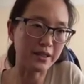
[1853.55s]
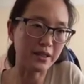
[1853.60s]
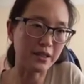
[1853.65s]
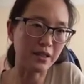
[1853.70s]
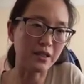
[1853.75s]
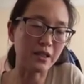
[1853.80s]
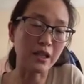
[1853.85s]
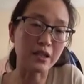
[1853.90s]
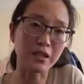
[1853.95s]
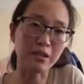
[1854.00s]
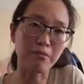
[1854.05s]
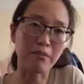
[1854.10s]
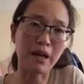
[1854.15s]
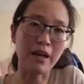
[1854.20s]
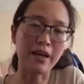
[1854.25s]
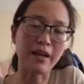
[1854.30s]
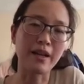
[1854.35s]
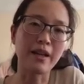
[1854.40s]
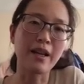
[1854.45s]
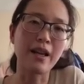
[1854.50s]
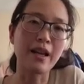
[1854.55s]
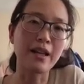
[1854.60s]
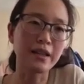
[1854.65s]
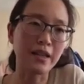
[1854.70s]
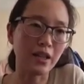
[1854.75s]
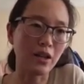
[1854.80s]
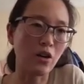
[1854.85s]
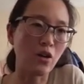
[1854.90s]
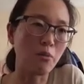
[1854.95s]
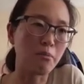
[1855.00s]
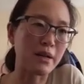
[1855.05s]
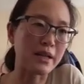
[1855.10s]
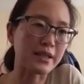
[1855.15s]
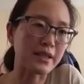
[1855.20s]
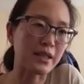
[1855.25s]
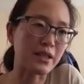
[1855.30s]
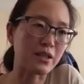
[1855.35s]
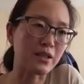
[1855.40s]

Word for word: That's my take-home message.